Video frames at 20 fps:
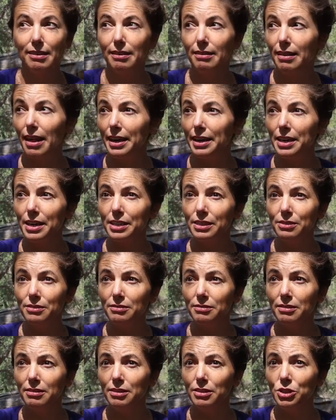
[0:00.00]
like in
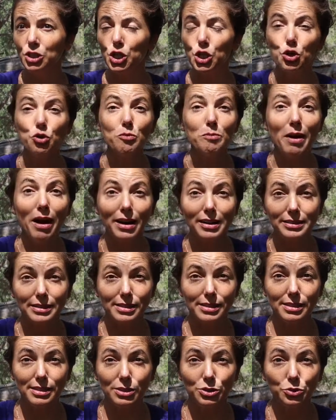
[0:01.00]
2
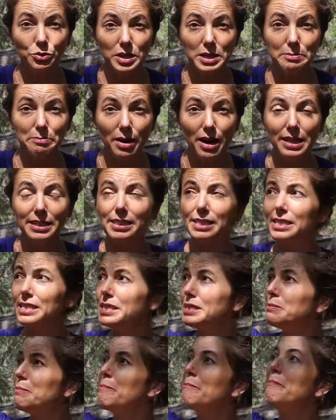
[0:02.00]
months, 3 months,
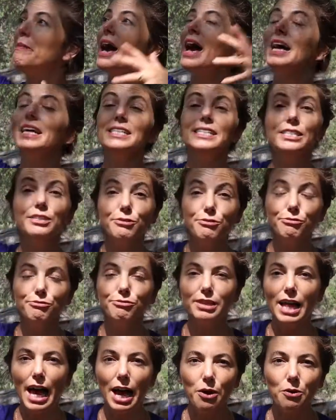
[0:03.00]
this massive
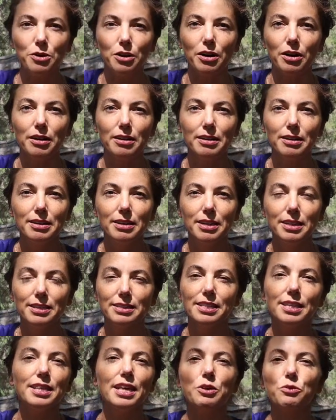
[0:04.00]
flower
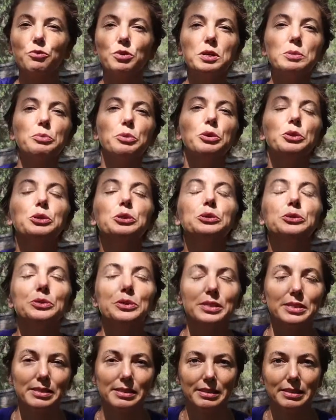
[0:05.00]
to then
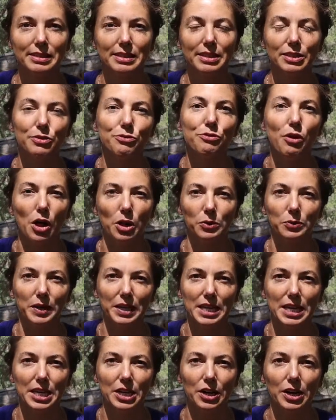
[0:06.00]
reproduce the
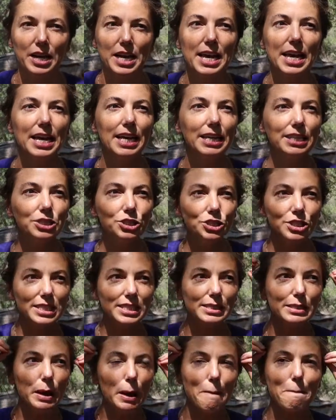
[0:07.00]
following year. It
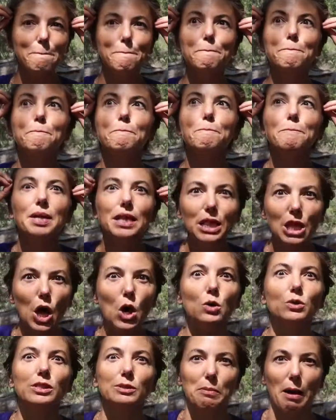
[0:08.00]
just
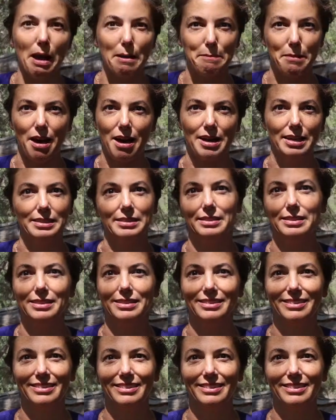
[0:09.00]
blows my mind.